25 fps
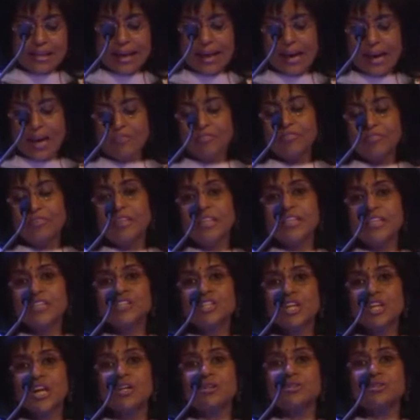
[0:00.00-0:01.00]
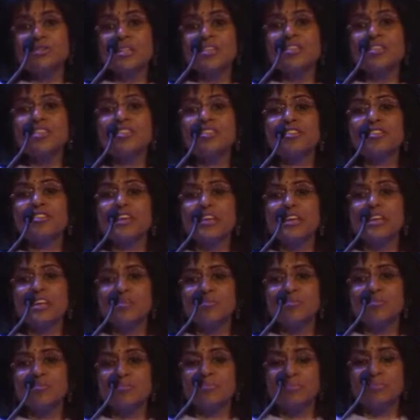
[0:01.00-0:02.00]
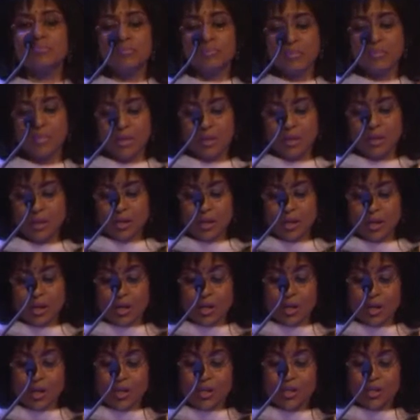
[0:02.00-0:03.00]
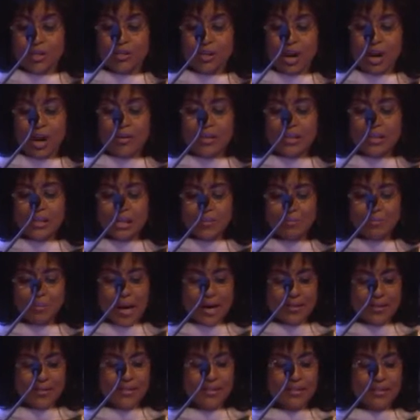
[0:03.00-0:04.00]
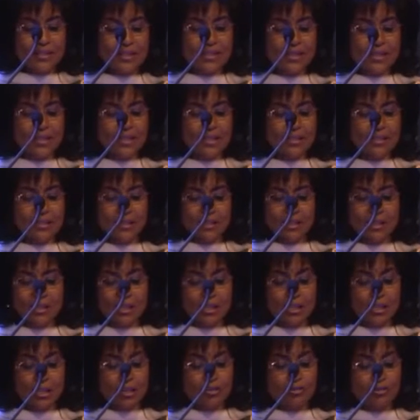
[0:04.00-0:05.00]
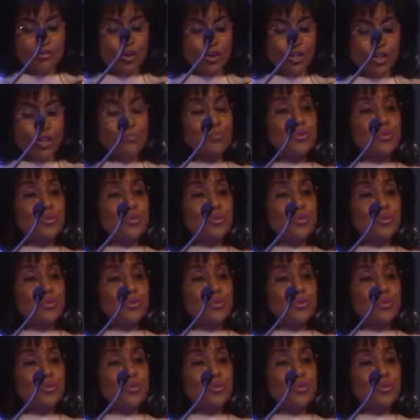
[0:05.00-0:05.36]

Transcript: carefully chosen theme, Growing Capacities for the